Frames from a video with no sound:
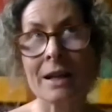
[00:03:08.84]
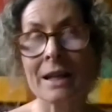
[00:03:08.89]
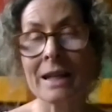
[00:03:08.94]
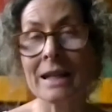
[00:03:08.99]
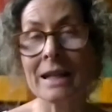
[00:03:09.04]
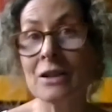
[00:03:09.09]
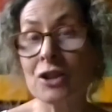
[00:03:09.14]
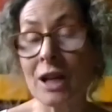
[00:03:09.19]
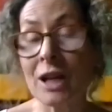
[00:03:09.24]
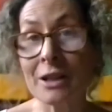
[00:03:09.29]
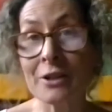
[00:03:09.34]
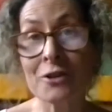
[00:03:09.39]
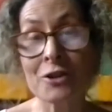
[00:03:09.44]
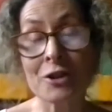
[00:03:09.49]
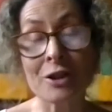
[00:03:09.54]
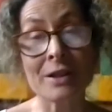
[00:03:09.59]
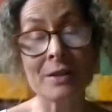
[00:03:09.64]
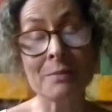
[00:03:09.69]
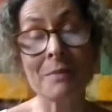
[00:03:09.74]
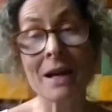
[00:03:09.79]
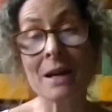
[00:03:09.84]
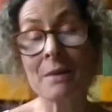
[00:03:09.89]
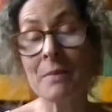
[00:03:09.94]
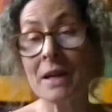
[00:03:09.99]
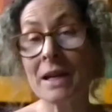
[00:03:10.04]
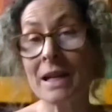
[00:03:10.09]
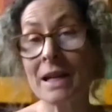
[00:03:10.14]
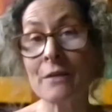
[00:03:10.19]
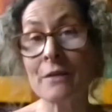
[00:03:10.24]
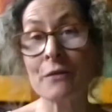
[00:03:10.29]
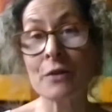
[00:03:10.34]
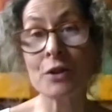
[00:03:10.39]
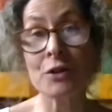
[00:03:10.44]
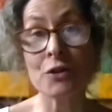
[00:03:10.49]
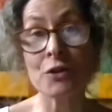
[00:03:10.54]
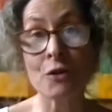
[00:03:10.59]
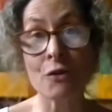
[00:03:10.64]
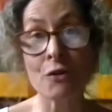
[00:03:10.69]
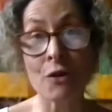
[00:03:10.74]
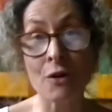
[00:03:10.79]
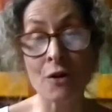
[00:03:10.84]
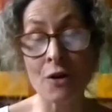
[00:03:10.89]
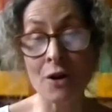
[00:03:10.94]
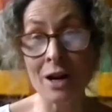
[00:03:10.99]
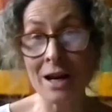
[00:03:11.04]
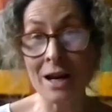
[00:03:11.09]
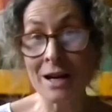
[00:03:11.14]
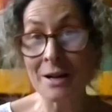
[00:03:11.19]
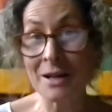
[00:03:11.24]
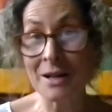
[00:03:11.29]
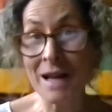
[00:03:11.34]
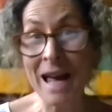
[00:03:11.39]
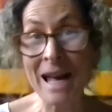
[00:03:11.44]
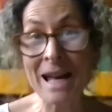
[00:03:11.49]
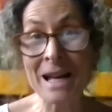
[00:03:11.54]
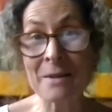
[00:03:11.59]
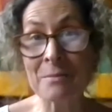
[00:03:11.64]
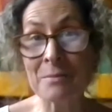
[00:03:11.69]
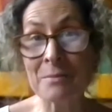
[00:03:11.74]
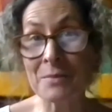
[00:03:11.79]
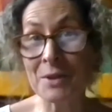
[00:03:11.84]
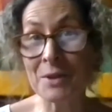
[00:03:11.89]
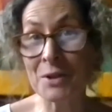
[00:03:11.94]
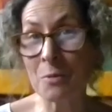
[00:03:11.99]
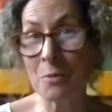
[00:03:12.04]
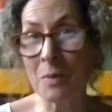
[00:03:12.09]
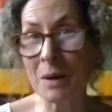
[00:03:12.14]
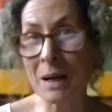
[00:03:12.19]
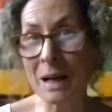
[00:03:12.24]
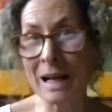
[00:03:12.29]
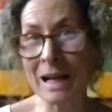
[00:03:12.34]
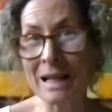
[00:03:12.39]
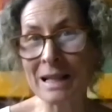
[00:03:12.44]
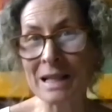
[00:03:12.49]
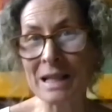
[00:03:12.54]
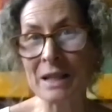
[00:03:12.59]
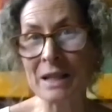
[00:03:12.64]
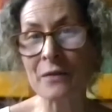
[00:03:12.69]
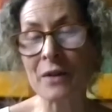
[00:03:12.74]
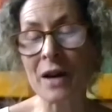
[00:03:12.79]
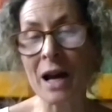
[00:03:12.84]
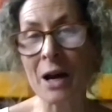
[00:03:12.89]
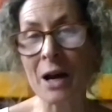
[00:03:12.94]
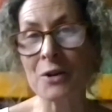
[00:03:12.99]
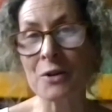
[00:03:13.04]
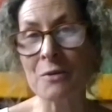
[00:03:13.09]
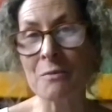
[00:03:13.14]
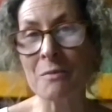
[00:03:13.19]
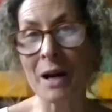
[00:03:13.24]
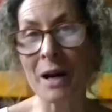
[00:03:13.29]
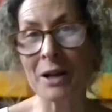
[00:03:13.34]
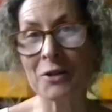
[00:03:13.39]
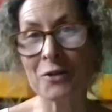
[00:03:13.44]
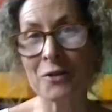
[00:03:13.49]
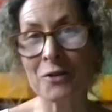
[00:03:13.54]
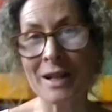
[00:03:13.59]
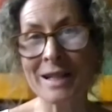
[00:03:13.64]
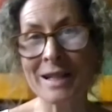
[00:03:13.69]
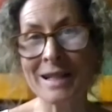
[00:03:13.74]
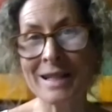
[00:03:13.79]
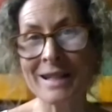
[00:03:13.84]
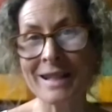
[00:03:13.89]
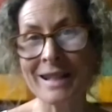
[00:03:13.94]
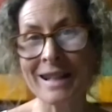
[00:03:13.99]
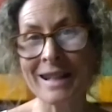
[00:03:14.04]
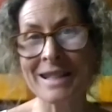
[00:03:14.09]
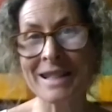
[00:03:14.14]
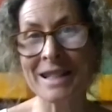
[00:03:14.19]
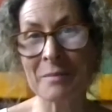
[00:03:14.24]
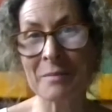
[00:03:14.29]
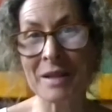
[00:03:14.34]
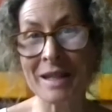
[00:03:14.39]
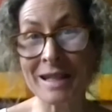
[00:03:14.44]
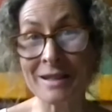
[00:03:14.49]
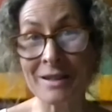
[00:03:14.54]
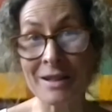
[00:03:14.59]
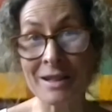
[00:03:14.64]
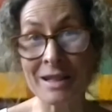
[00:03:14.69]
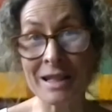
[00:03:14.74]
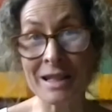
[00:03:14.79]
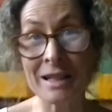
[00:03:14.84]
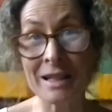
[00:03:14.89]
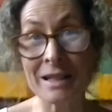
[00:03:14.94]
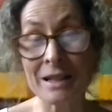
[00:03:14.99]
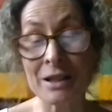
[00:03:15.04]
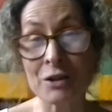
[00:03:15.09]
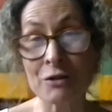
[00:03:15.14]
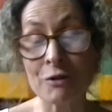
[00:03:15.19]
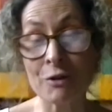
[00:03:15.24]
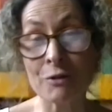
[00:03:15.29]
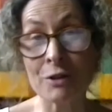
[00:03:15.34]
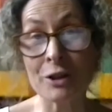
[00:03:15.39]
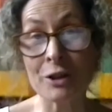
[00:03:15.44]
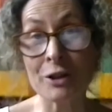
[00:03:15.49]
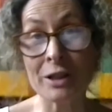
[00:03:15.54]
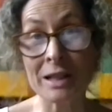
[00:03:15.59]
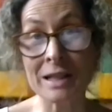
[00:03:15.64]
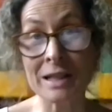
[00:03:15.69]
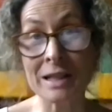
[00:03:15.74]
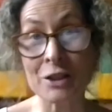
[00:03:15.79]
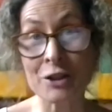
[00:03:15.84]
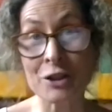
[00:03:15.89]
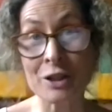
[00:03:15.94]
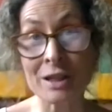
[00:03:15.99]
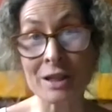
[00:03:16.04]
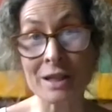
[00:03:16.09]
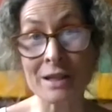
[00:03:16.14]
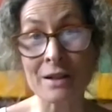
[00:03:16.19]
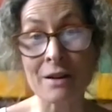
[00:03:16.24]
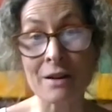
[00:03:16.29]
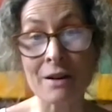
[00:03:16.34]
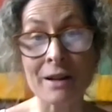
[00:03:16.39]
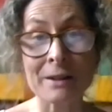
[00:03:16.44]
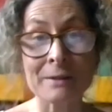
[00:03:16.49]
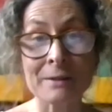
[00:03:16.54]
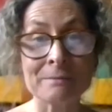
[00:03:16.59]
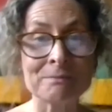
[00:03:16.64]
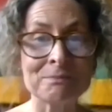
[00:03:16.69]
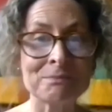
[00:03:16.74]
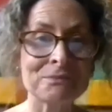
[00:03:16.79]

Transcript: key challenges, maybe even your aims, your plans for how you might address some of these ideas in your own learning and teaching design.